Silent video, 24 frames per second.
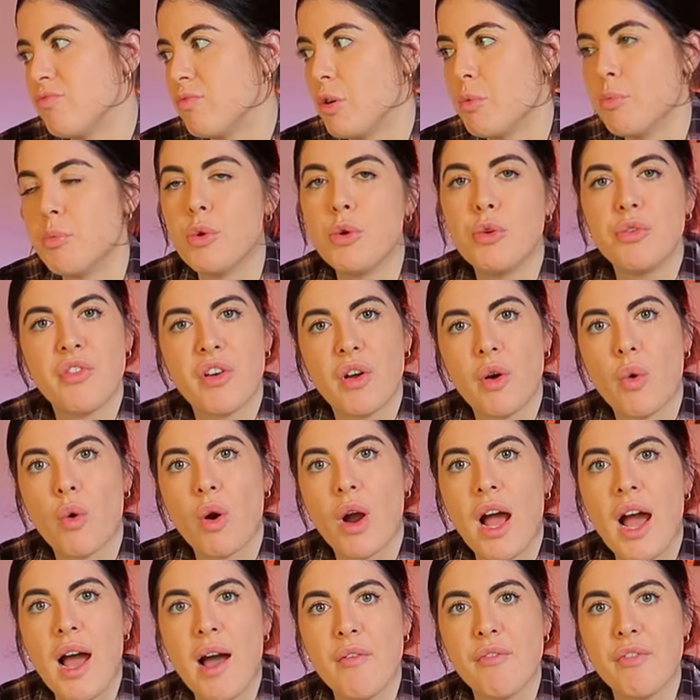remove it or
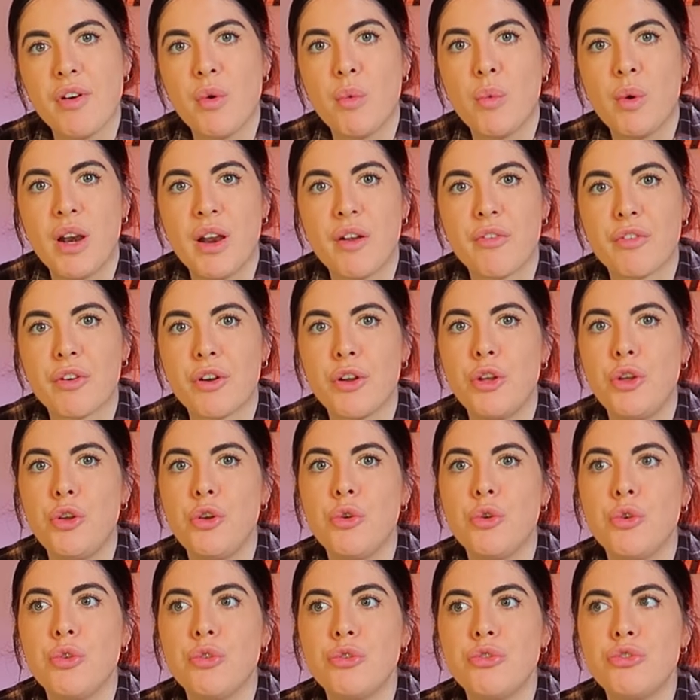have it whenever
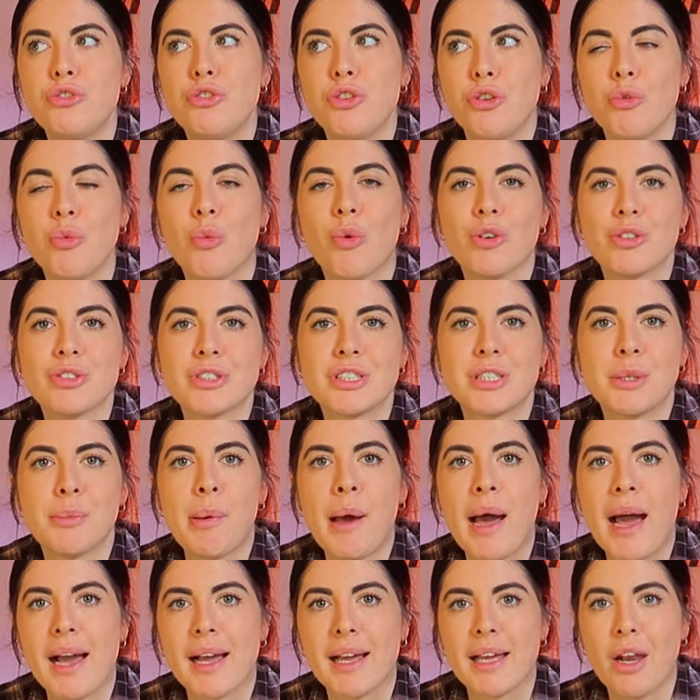you do want to
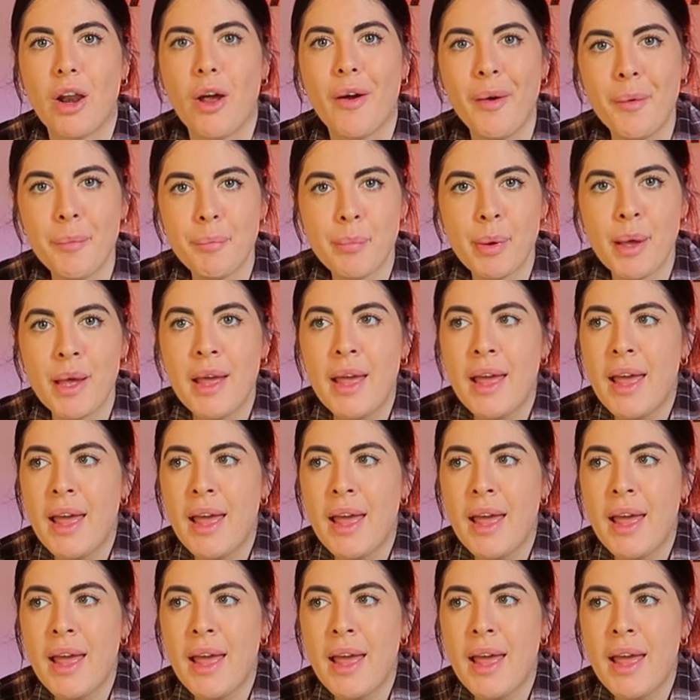pack it up.